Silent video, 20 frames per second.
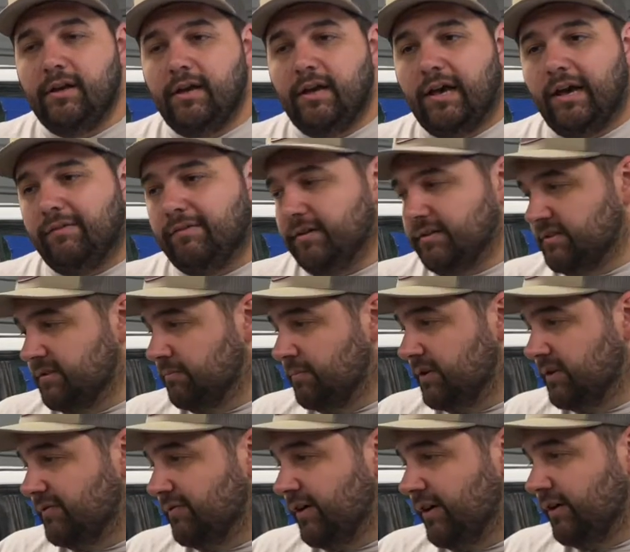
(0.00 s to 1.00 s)
having some
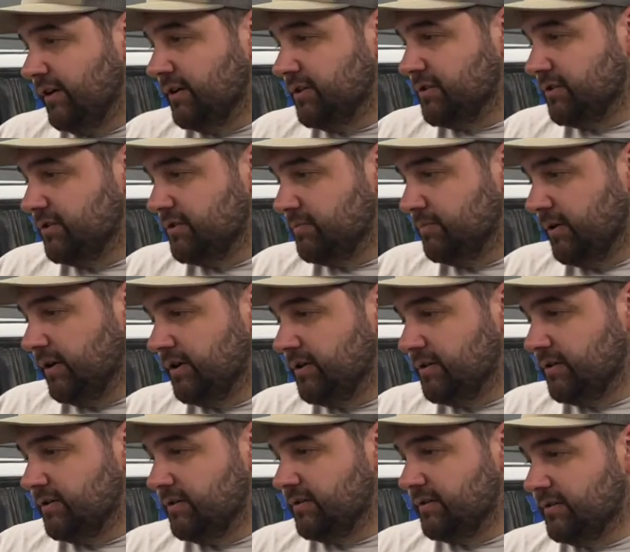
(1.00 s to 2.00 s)
misfire issues,
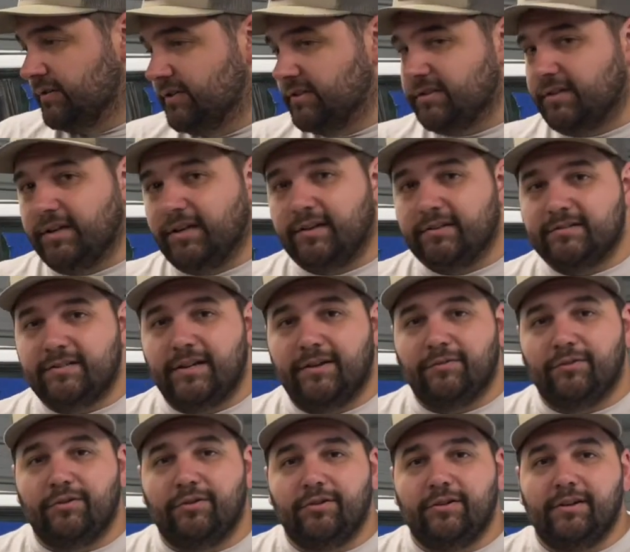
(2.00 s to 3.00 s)
but this thing has
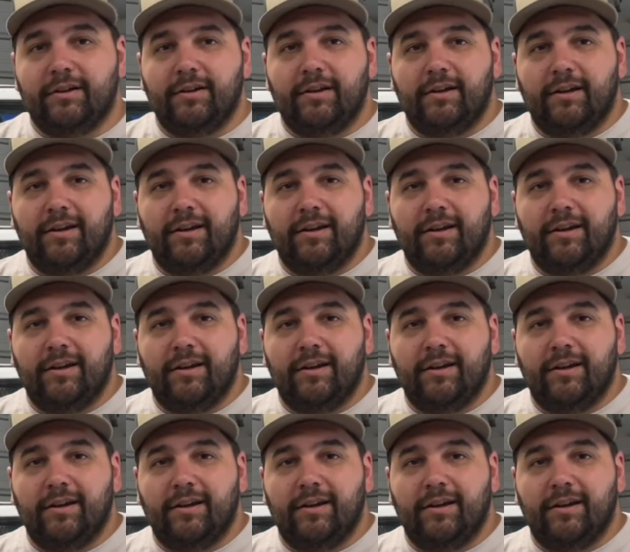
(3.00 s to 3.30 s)
never,